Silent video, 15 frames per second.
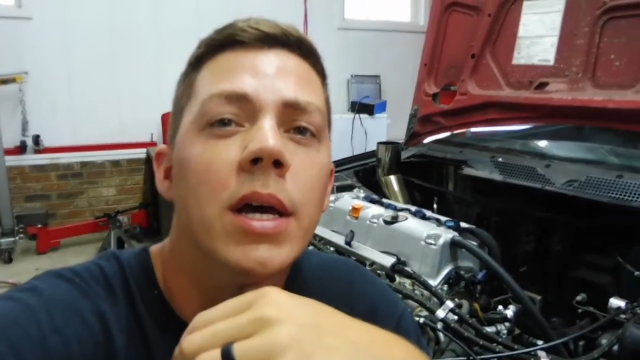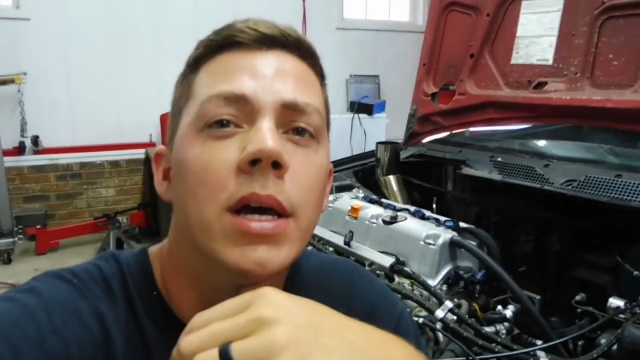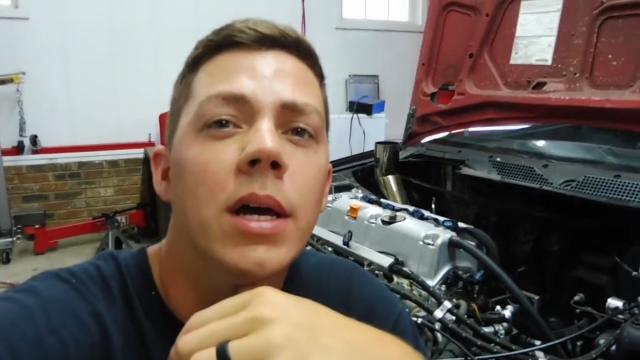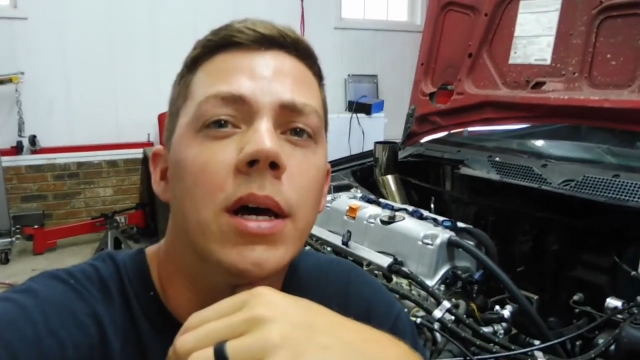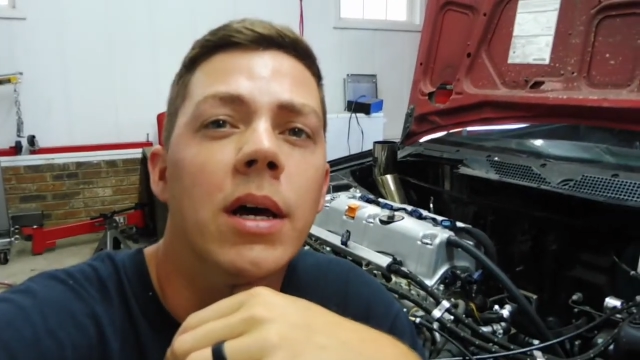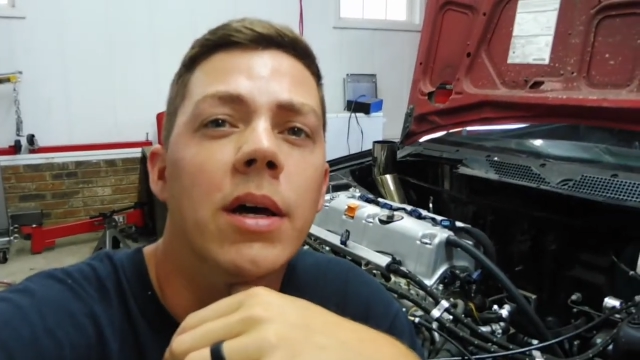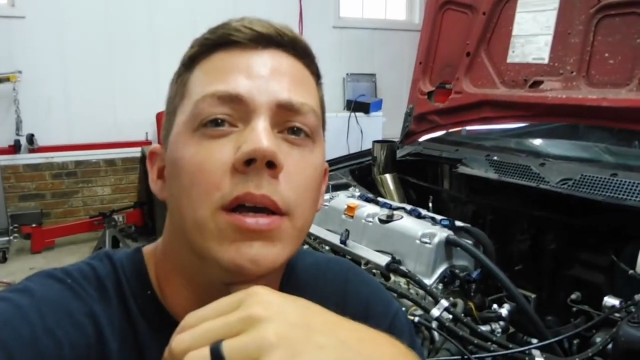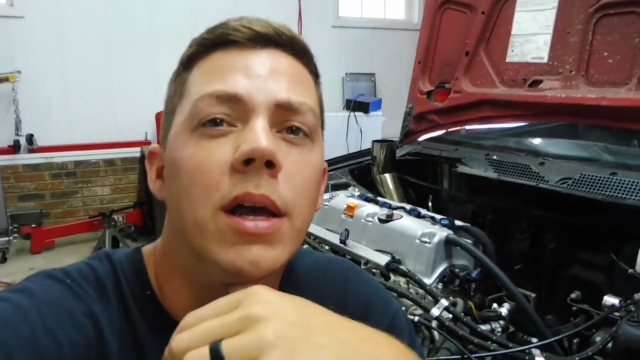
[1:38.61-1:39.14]

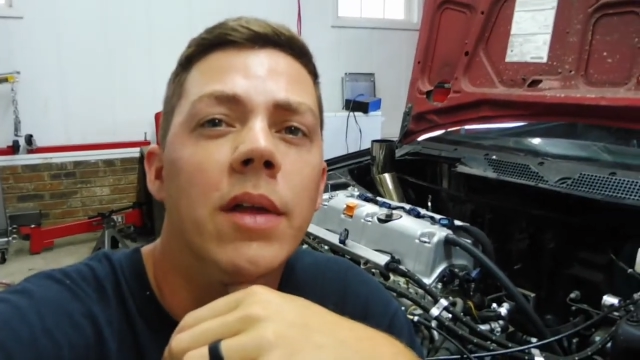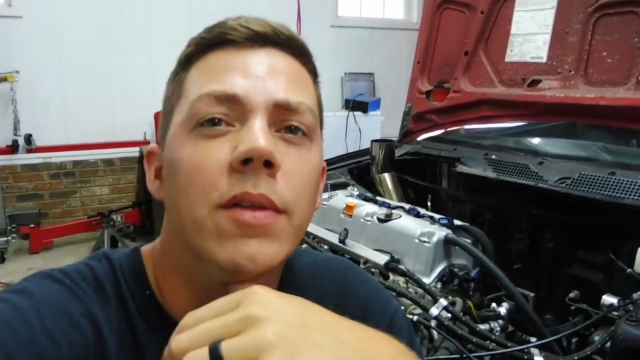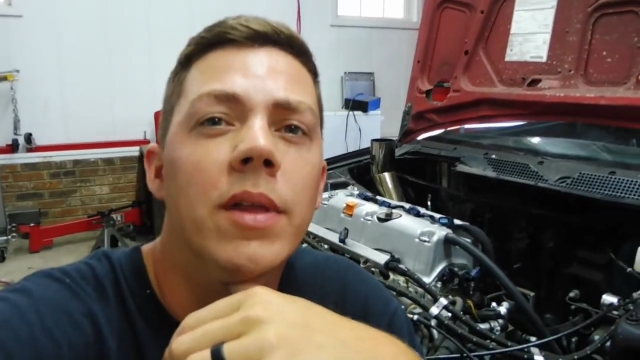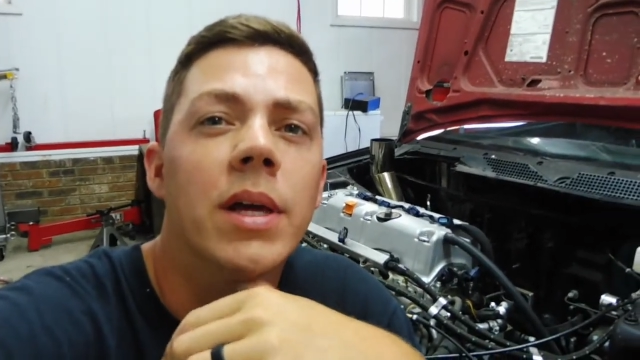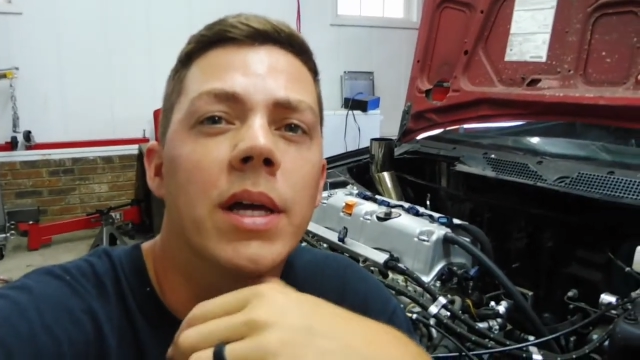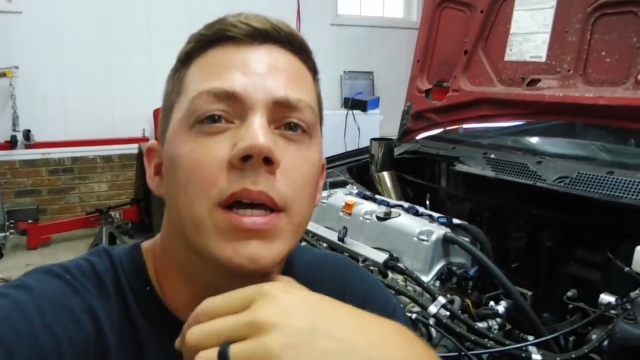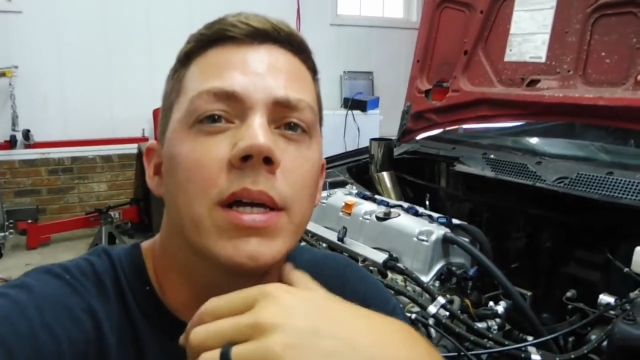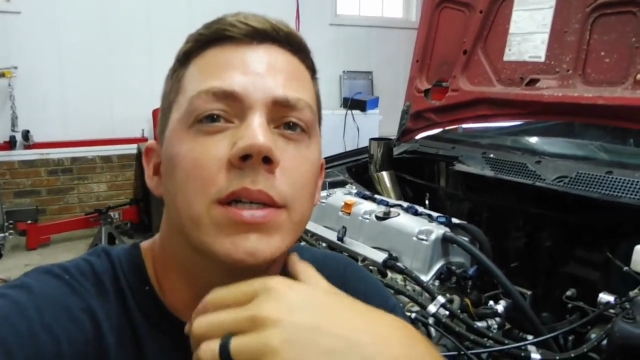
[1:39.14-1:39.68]
You got to
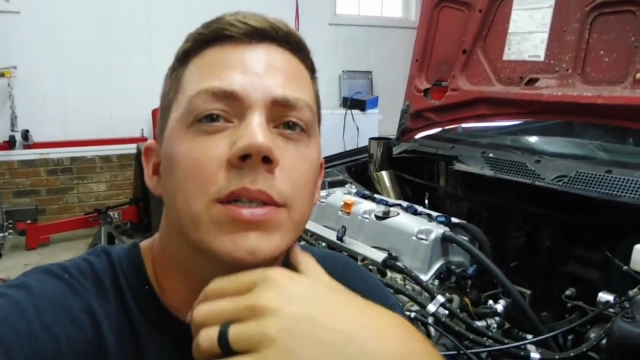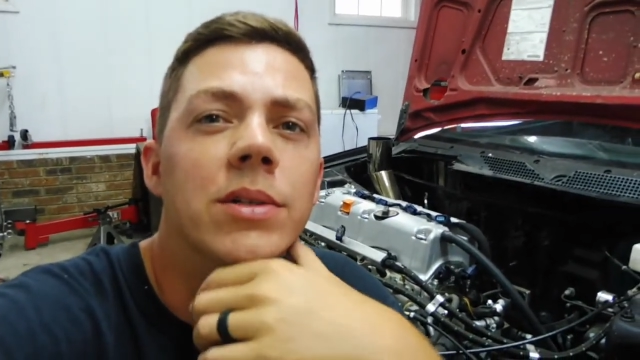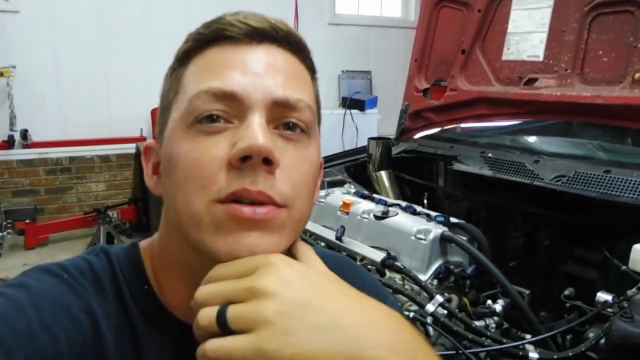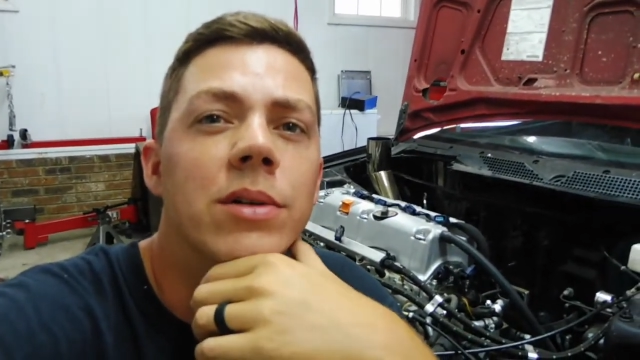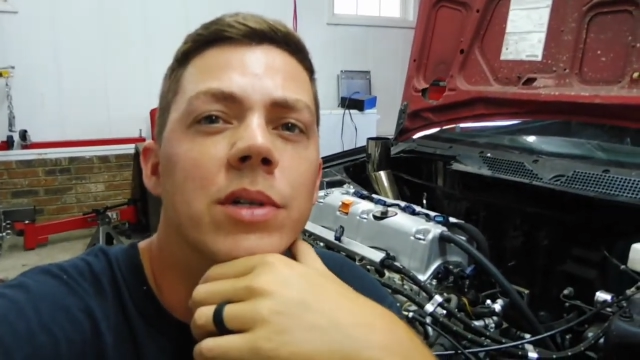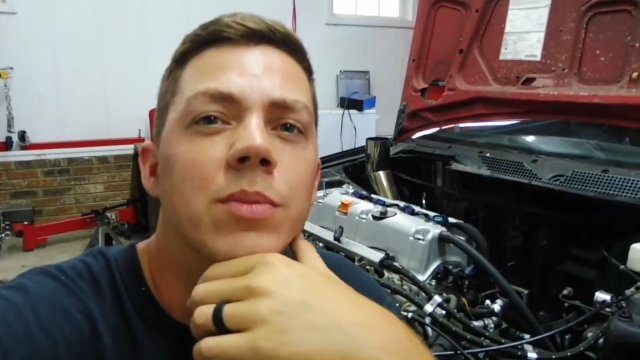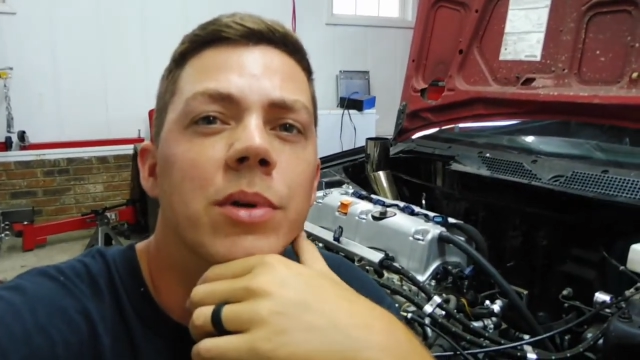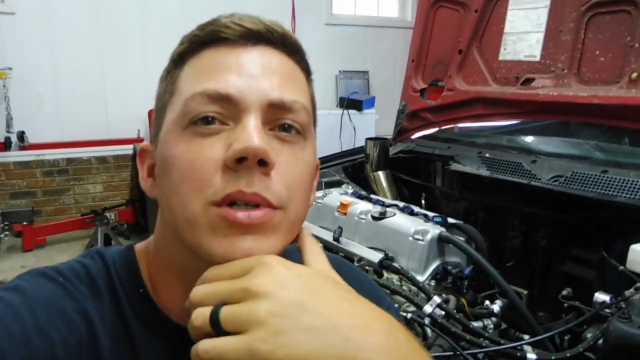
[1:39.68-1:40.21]
think I
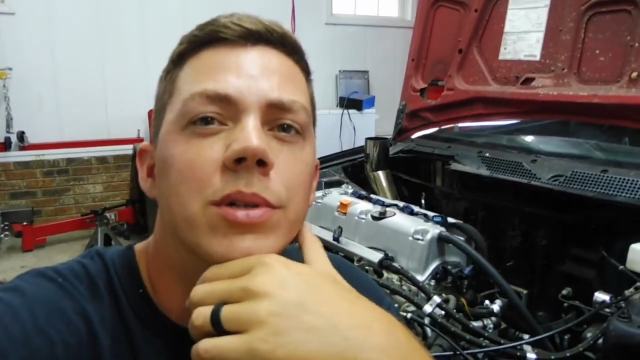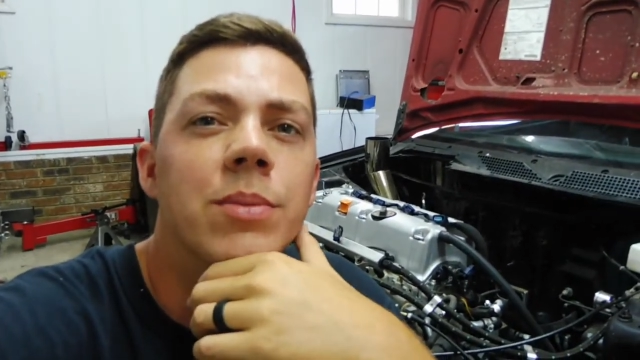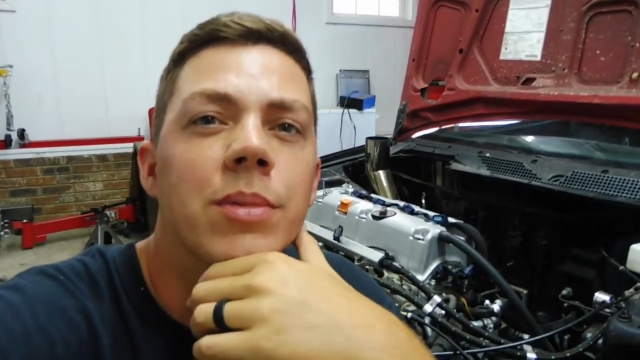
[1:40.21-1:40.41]
started this project